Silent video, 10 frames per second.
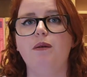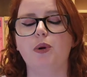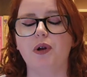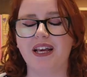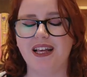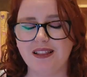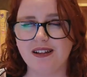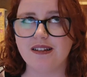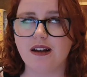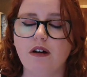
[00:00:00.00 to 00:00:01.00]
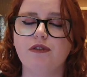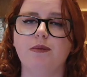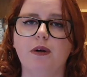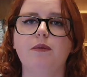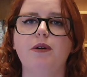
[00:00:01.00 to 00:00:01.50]
but in this
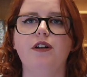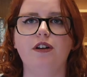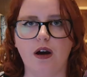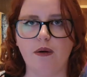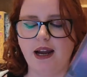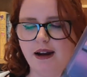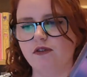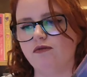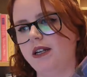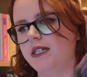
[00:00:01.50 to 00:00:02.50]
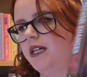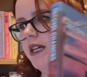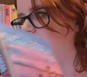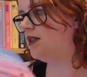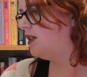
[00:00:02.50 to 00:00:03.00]
current moment, no, I haven't read it
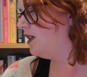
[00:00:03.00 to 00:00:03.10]
yet.